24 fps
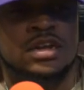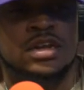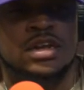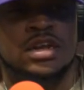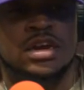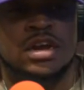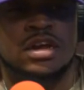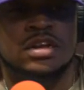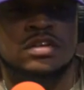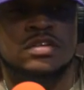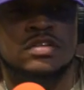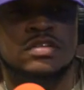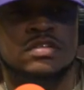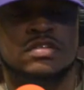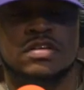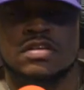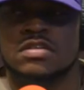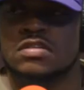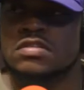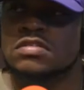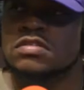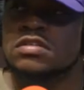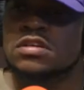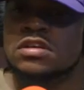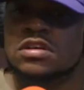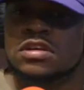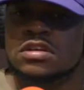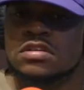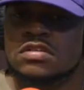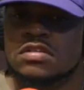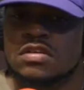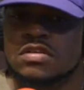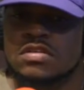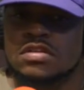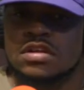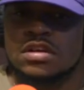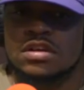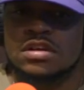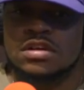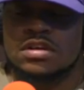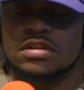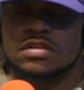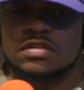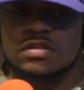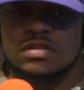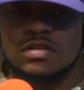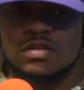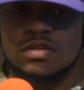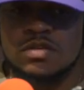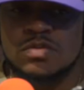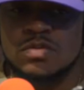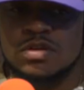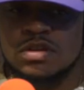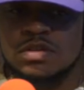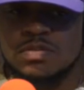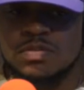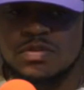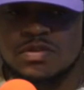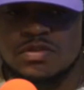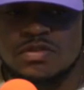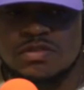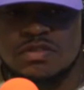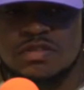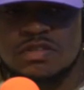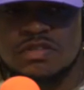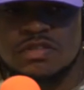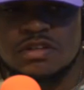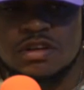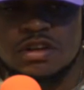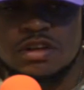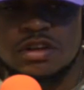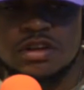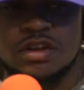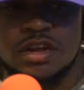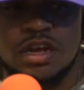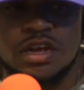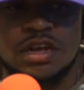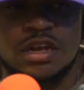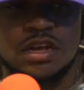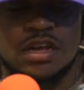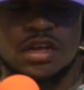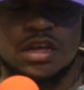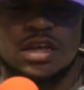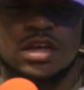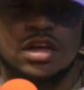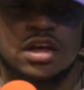and then I just told one of the producers the other day.